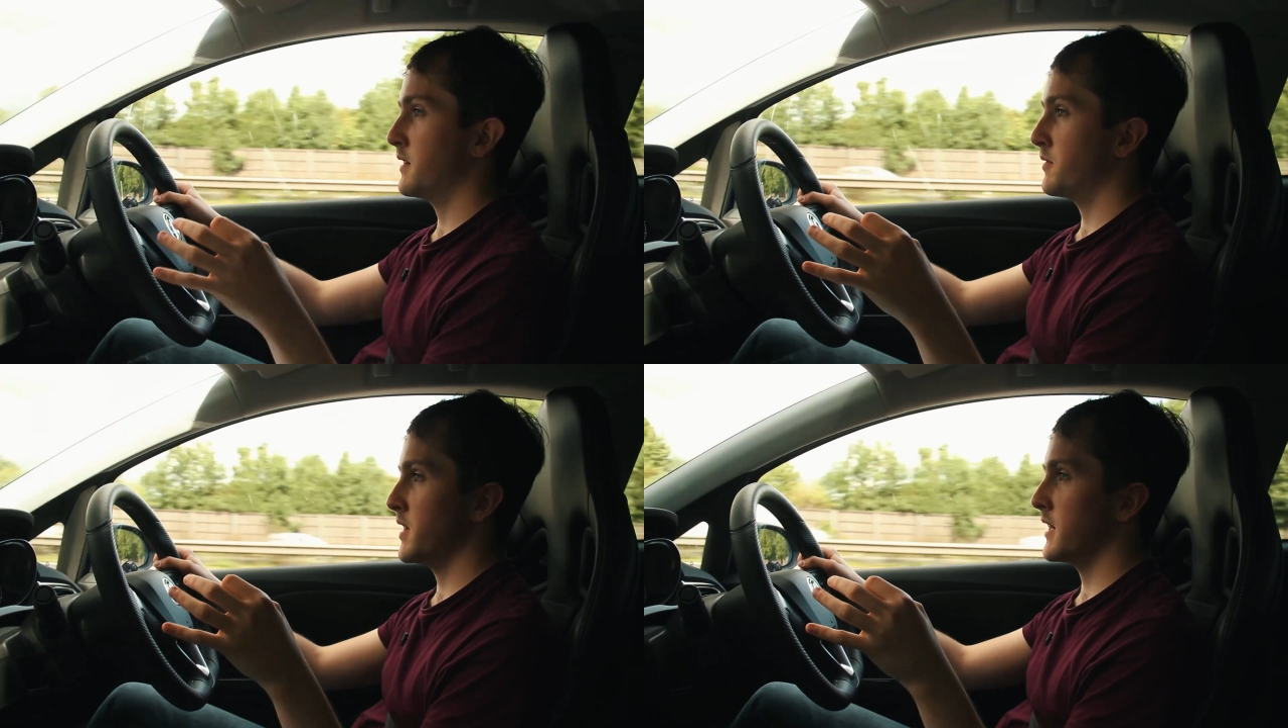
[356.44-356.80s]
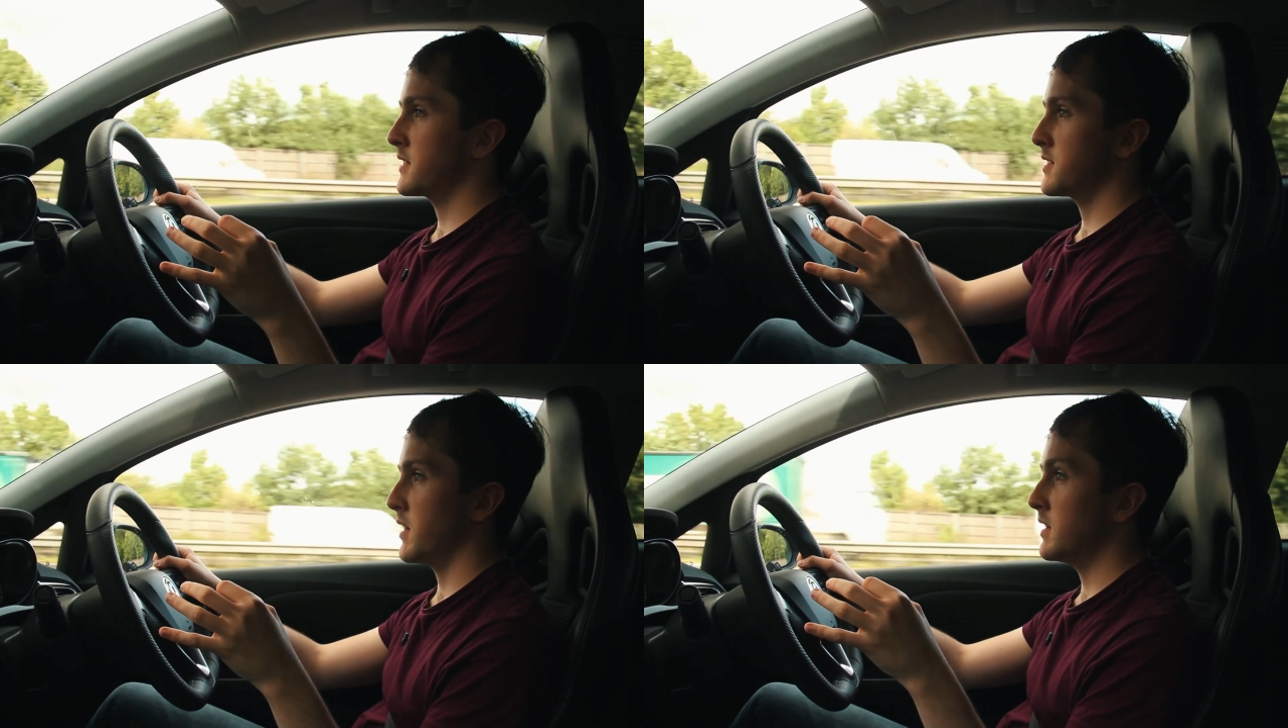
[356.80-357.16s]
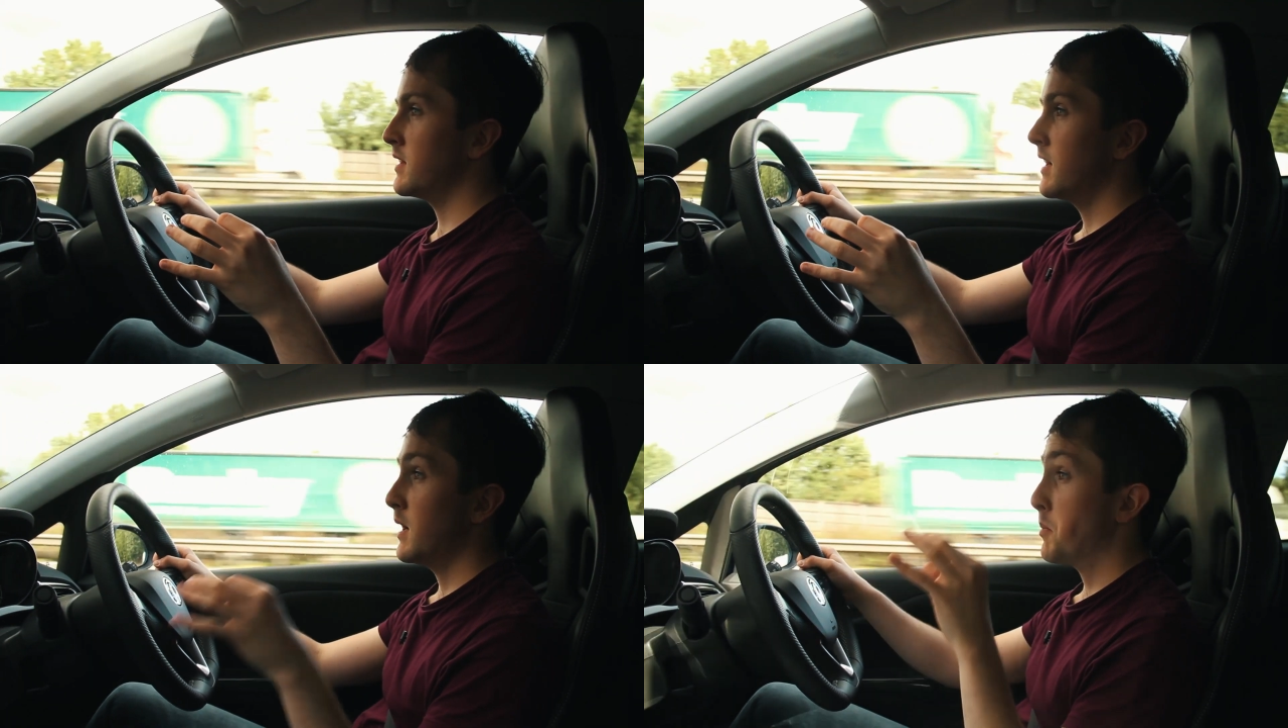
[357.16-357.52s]
the VXR,
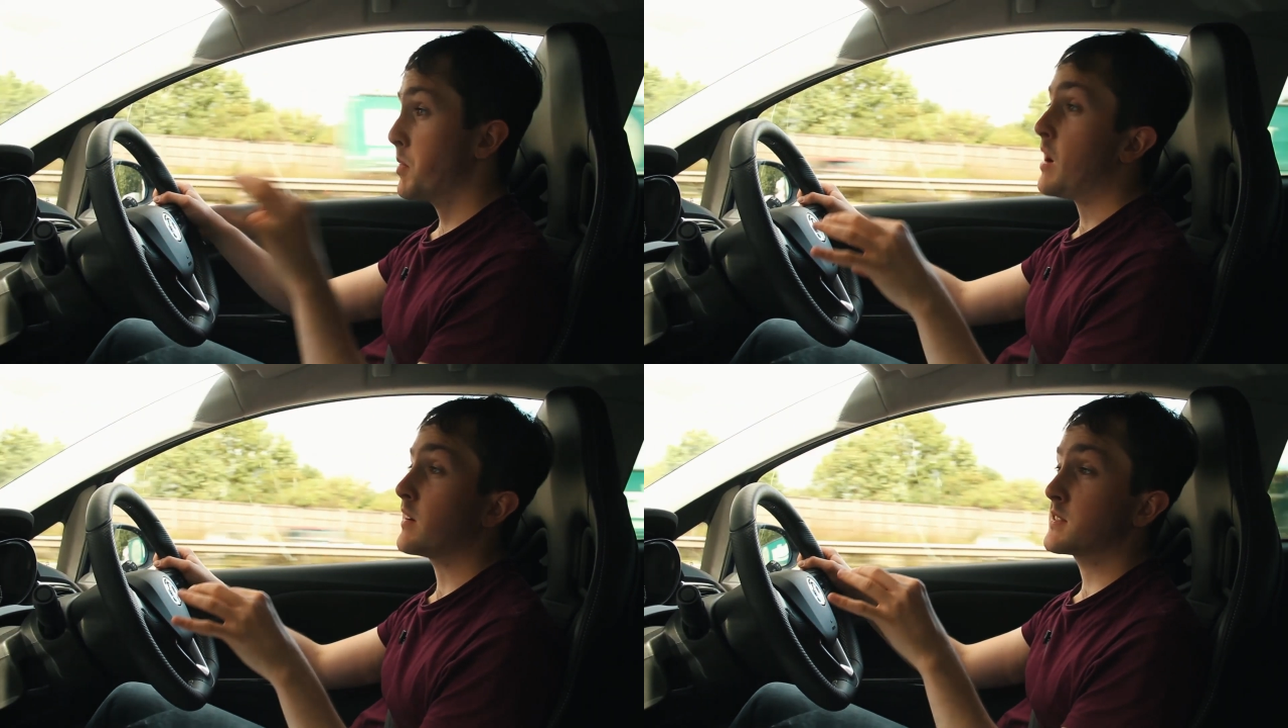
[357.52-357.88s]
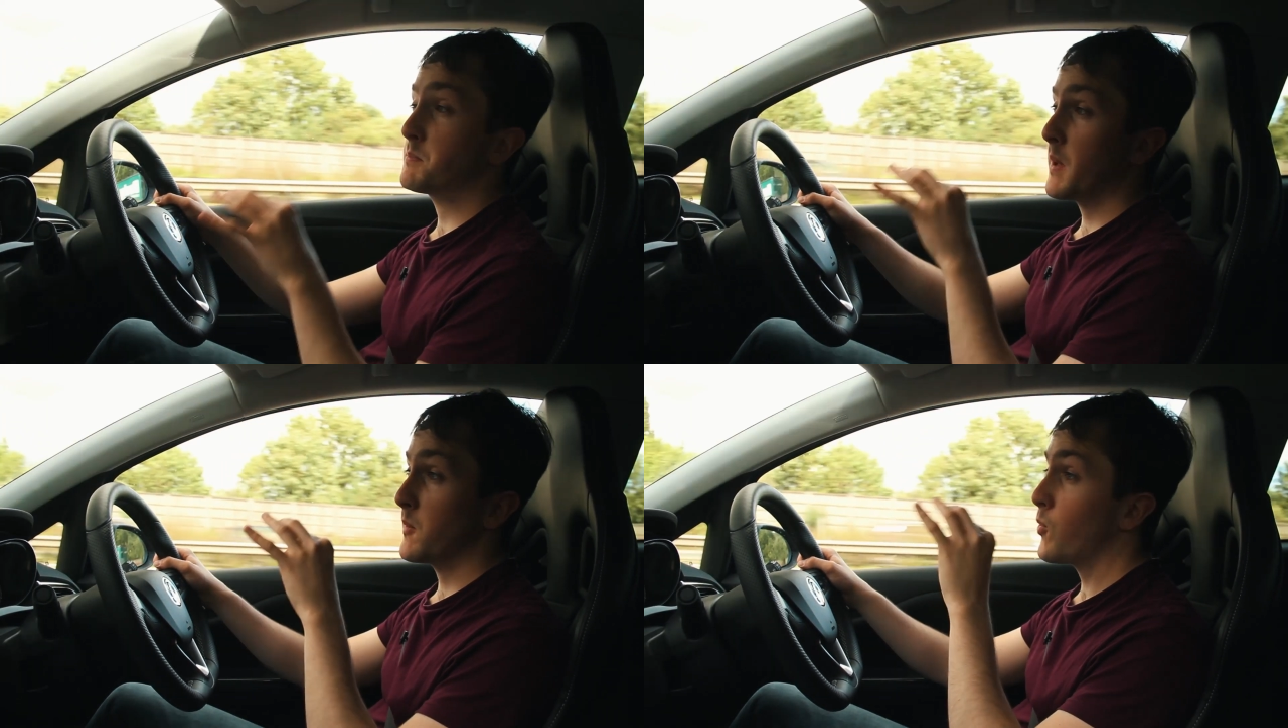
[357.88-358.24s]
but spend